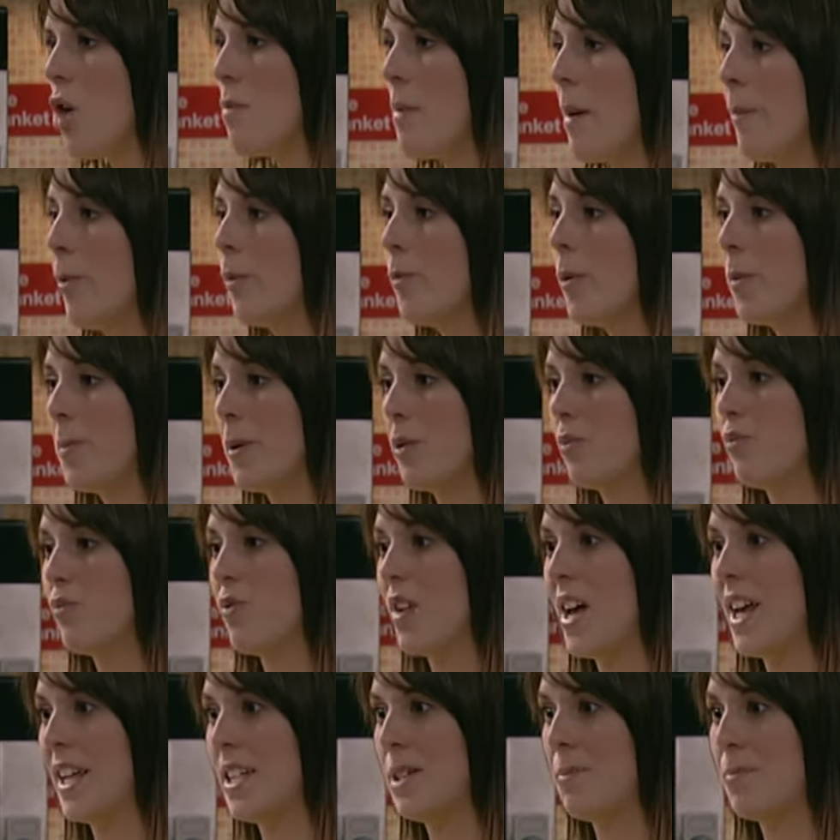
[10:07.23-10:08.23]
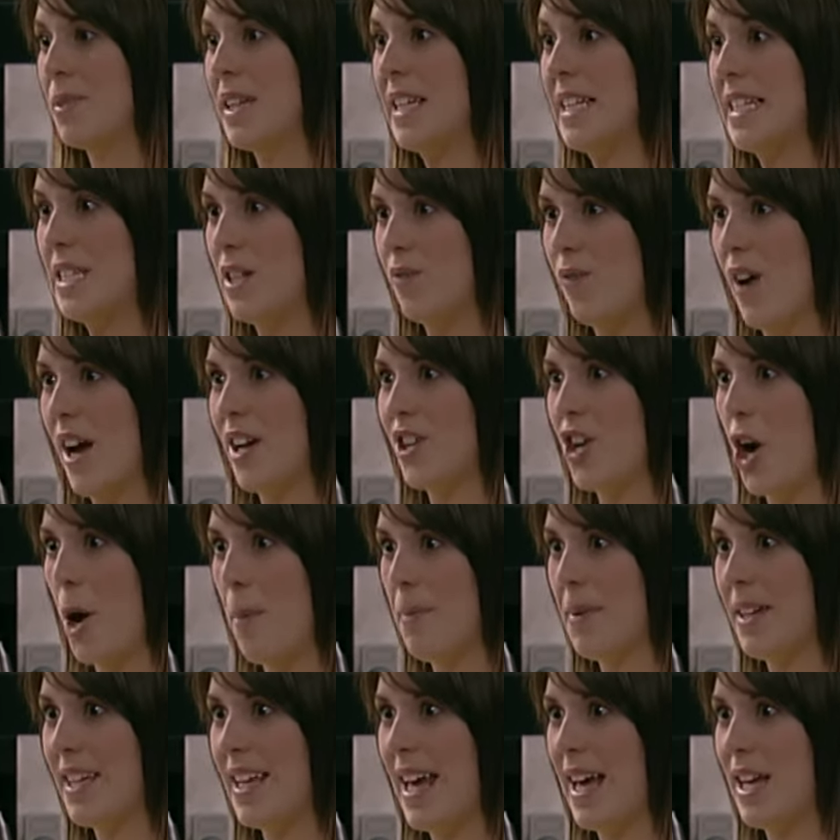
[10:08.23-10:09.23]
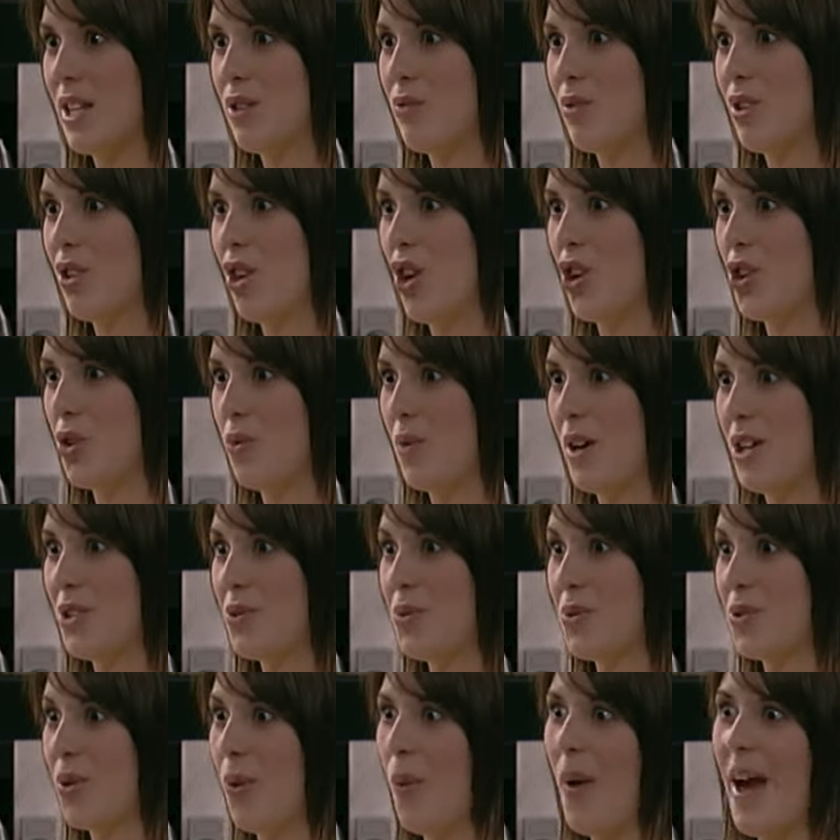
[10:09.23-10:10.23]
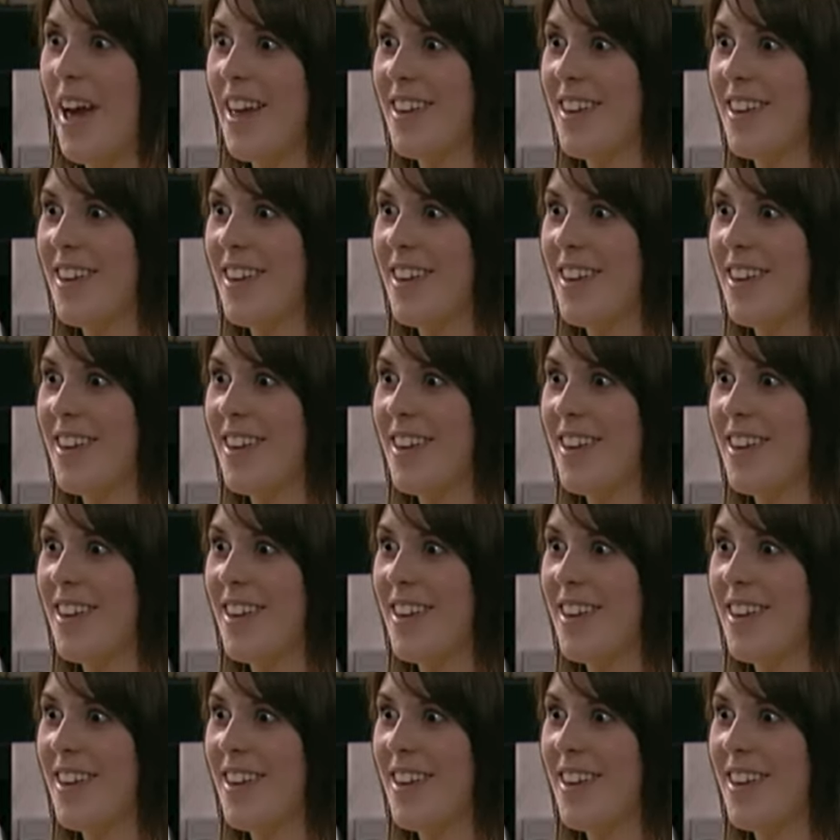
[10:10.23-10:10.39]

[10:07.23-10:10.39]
my mum would be really pleased if I got a big catering order while she was away.